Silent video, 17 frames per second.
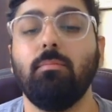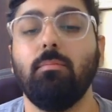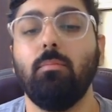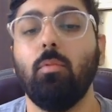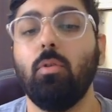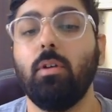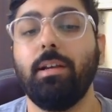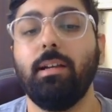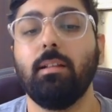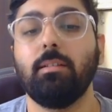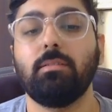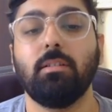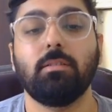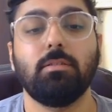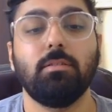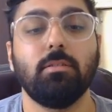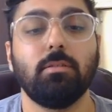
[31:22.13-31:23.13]
more data
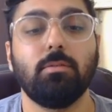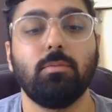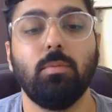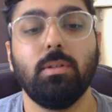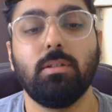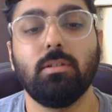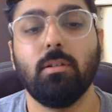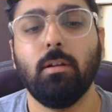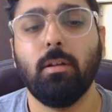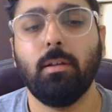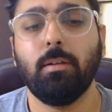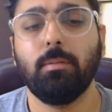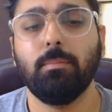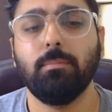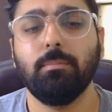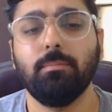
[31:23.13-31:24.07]
structures which are